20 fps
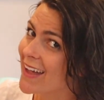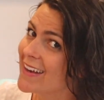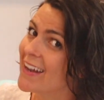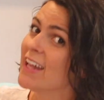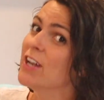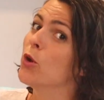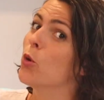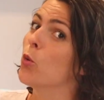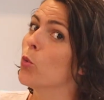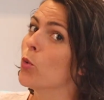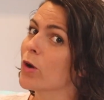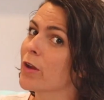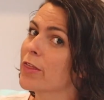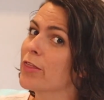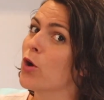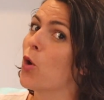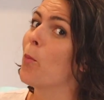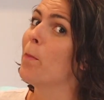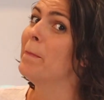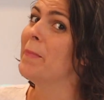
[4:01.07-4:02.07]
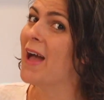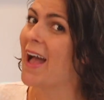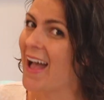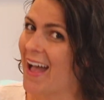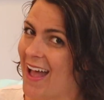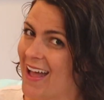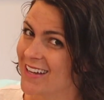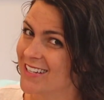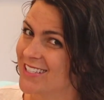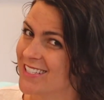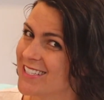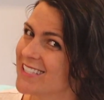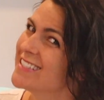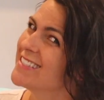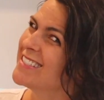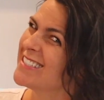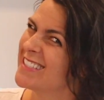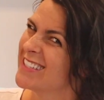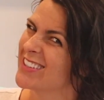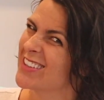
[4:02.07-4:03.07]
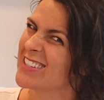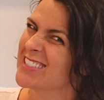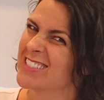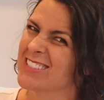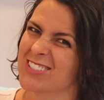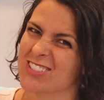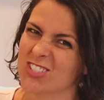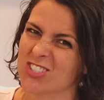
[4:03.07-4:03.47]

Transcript: and Ortho Patch. See, that's a little